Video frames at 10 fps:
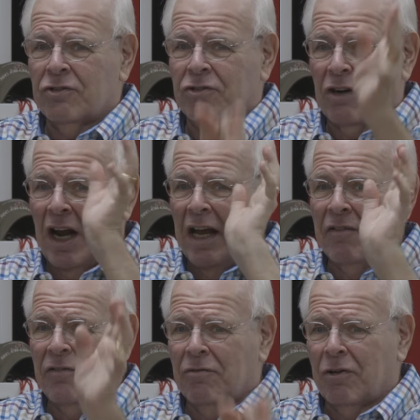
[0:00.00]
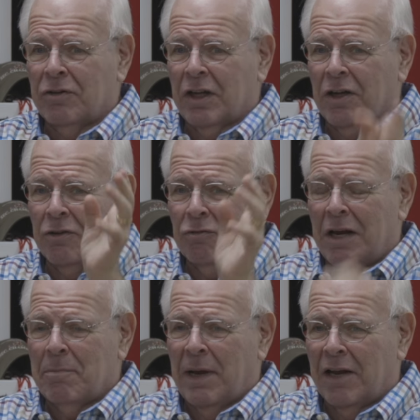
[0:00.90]
Drive, the road that goes
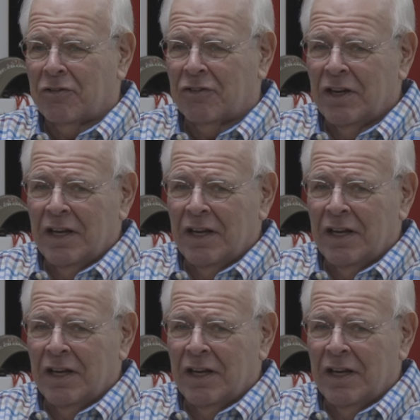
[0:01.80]
right past